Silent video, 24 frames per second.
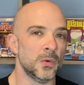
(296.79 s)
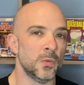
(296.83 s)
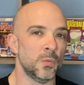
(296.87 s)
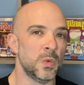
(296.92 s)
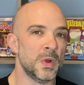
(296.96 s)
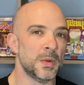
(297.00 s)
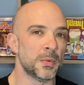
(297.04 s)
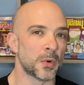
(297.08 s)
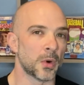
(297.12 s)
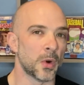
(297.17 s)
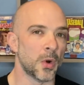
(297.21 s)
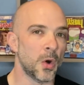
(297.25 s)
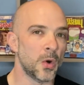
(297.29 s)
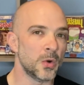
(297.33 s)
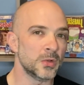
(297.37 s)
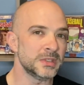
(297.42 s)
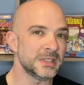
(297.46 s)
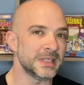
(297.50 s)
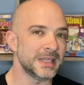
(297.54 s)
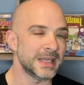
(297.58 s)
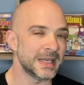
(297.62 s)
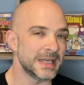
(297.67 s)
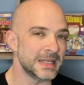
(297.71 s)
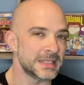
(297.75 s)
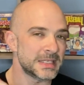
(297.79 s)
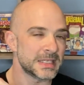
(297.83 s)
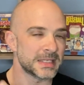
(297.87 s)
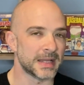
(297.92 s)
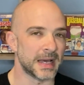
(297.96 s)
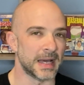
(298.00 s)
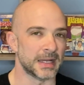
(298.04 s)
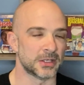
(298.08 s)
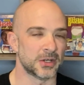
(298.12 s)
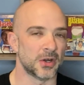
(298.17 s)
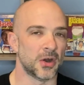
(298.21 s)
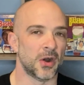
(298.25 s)
we were only into
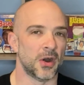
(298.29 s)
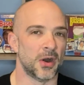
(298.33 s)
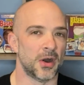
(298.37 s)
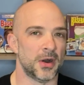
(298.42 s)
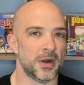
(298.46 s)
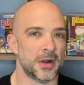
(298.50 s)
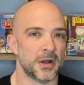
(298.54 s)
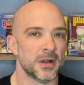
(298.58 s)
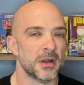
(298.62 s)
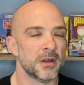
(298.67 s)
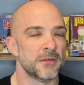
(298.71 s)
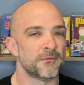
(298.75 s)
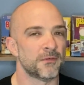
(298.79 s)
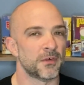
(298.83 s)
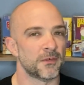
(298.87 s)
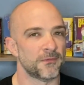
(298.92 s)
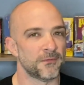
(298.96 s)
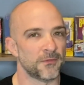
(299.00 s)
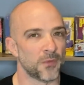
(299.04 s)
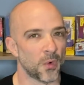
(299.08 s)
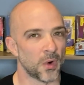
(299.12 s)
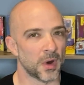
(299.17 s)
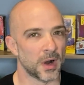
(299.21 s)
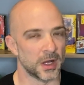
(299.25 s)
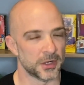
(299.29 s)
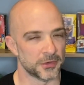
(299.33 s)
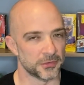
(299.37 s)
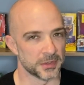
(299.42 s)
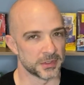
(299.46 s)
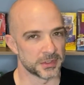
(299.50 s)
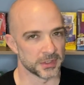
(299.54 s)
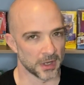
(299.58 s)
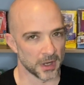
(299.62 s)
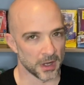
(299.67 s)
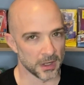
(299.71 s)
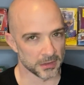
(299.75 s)
that card for
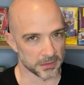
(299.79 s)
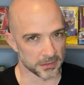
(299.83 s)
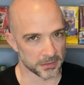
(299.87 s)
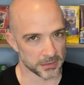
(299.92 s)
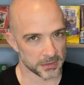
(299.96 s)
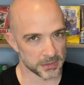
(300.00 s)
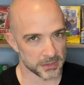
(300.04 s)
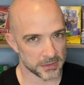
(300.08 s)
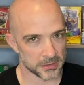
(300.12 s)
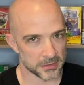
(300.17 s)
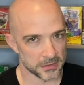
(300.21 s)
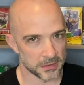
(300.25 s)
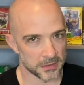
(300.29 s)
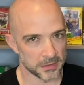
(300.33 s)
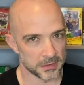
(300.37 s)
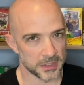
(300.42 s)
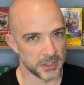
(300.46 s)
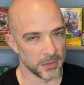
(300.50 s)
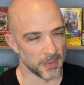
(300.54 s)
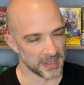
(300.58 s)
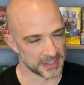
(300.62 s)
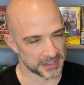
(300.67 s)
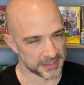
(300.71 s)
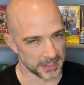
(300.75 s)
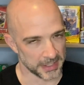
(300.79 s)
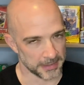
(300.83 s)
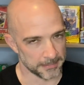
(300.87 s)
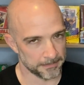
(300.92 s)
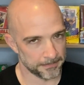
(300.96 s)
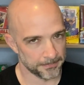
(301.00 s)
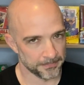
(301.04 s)
$400 USD.